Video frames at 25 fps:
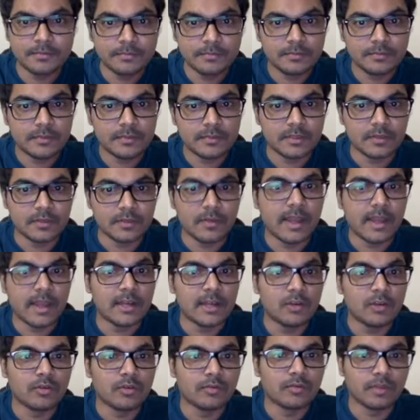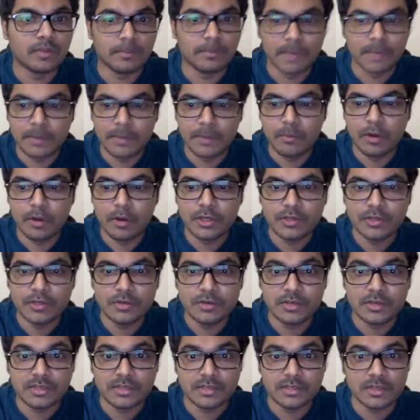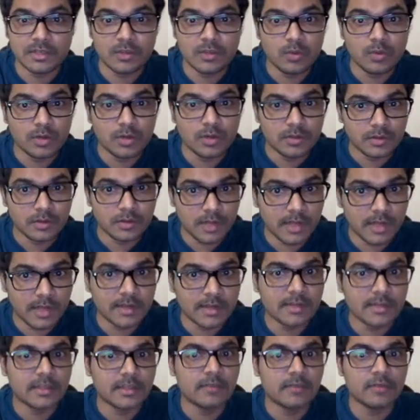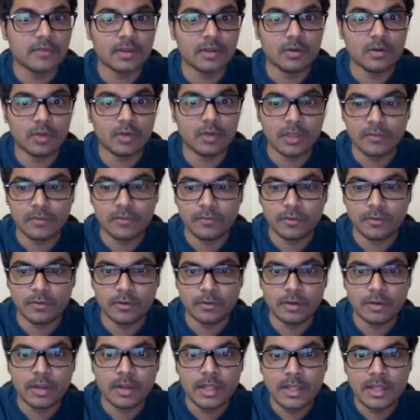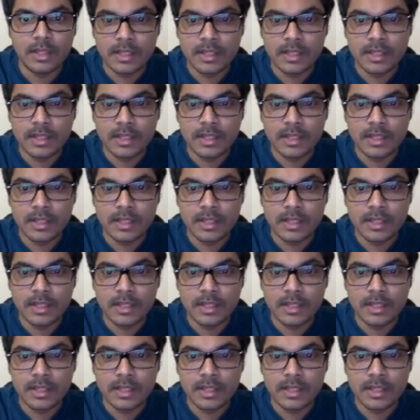the value of the mid pointer, is equal to the target that we are looking for,